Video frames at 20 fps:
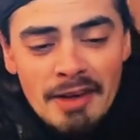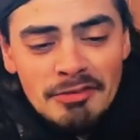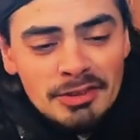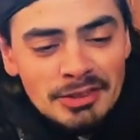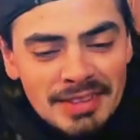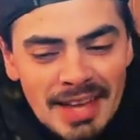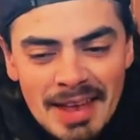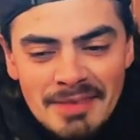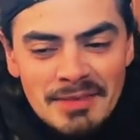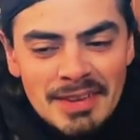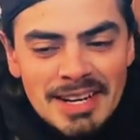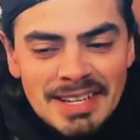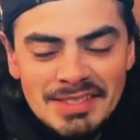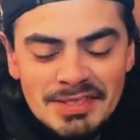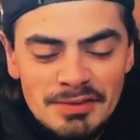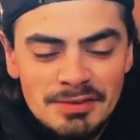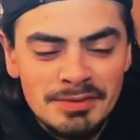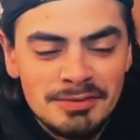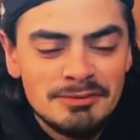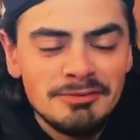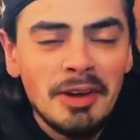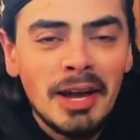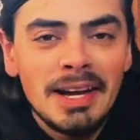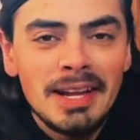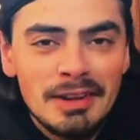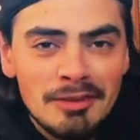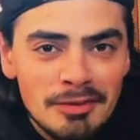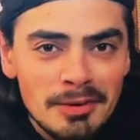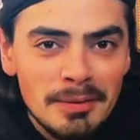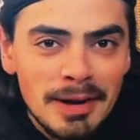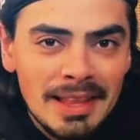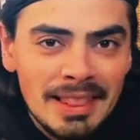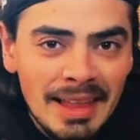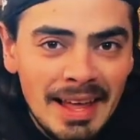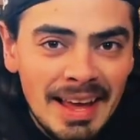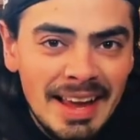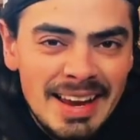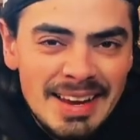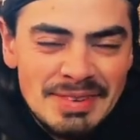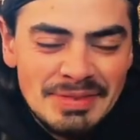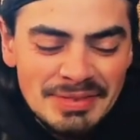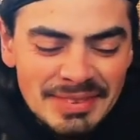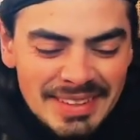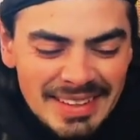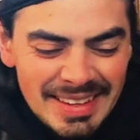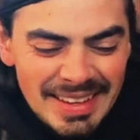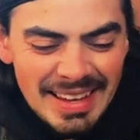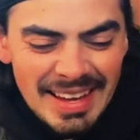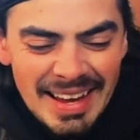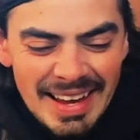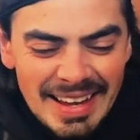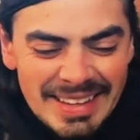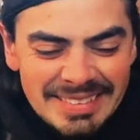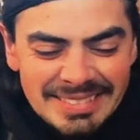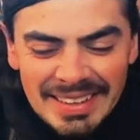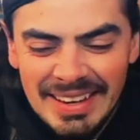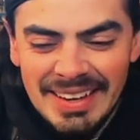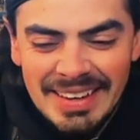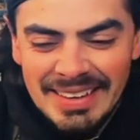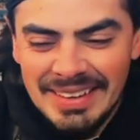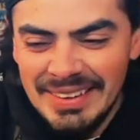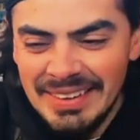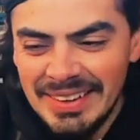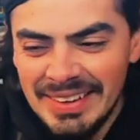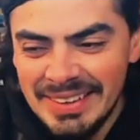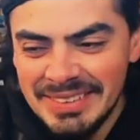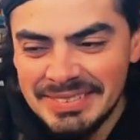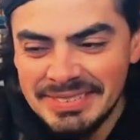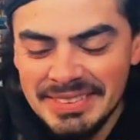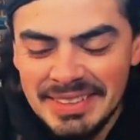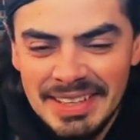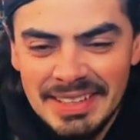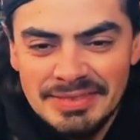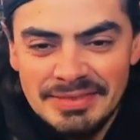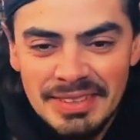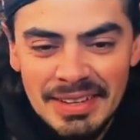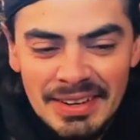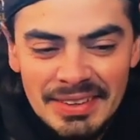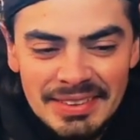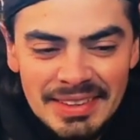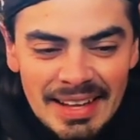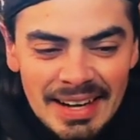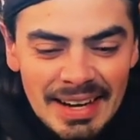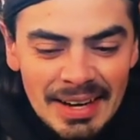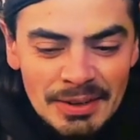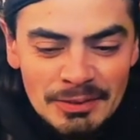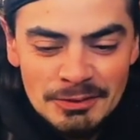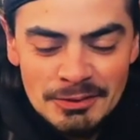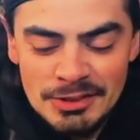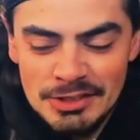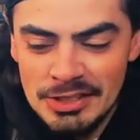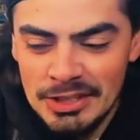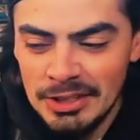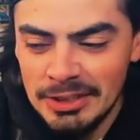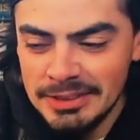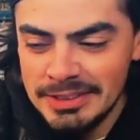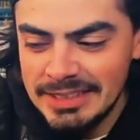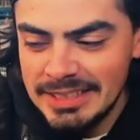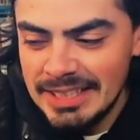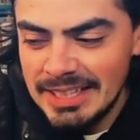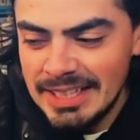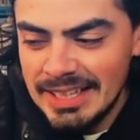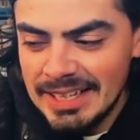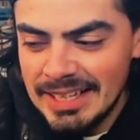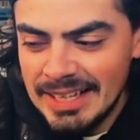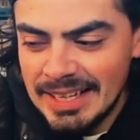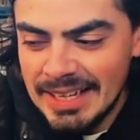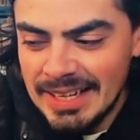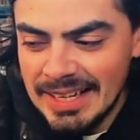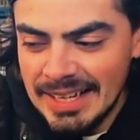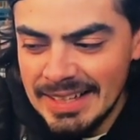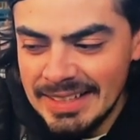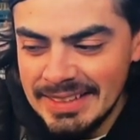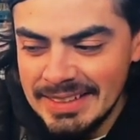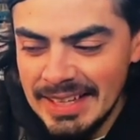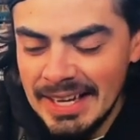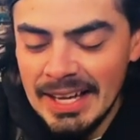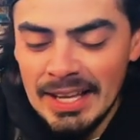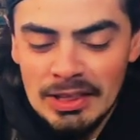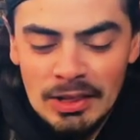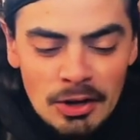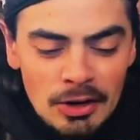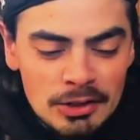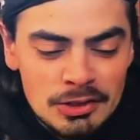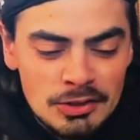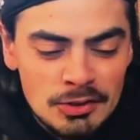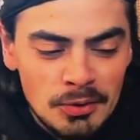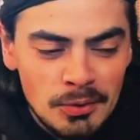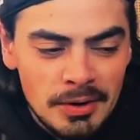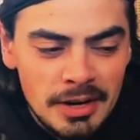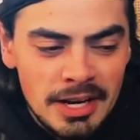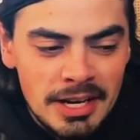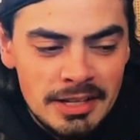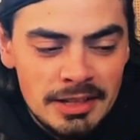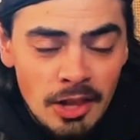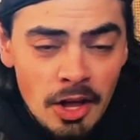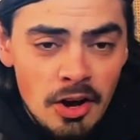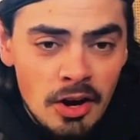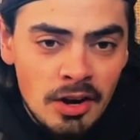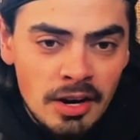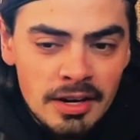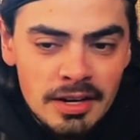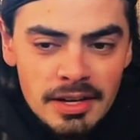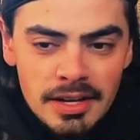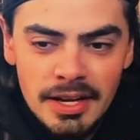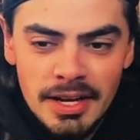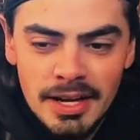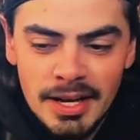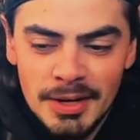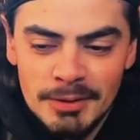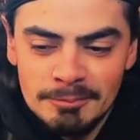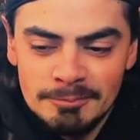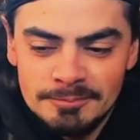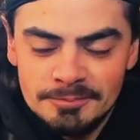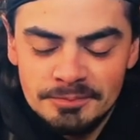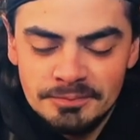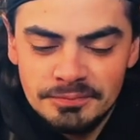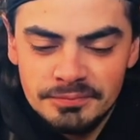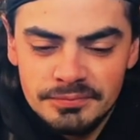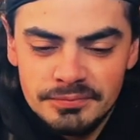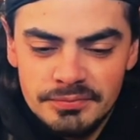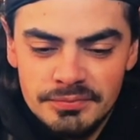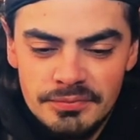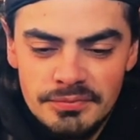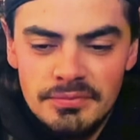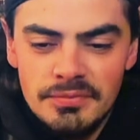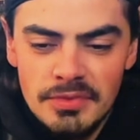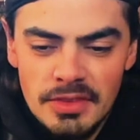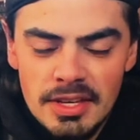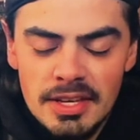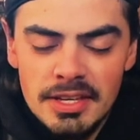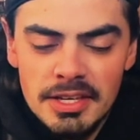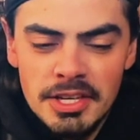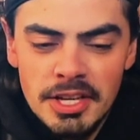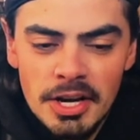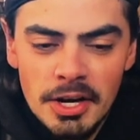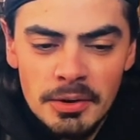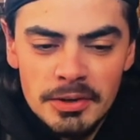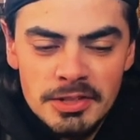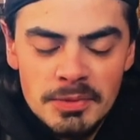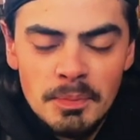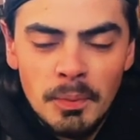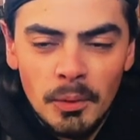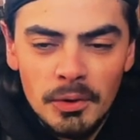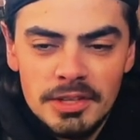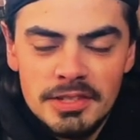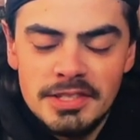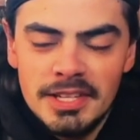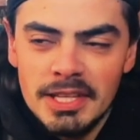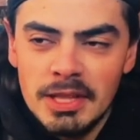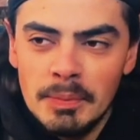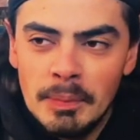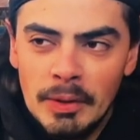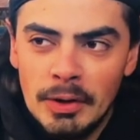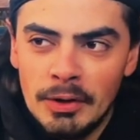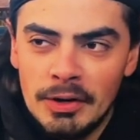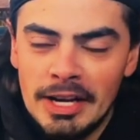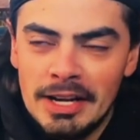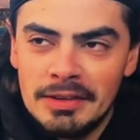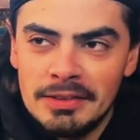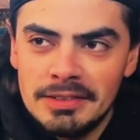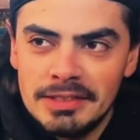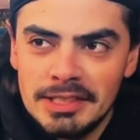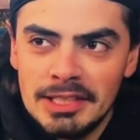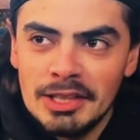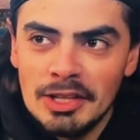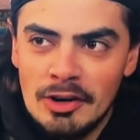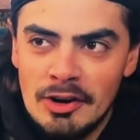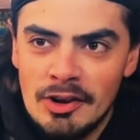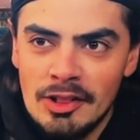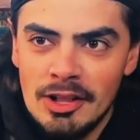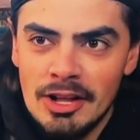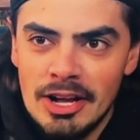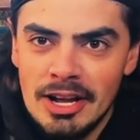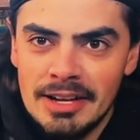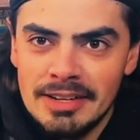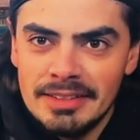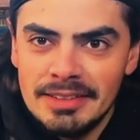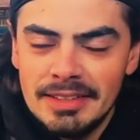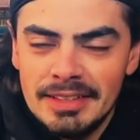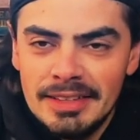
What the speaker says: 10 minutes of fighting for my life and tying it off, and I figured that out. So, long story long. It's important to take the boat out. You learn a lot.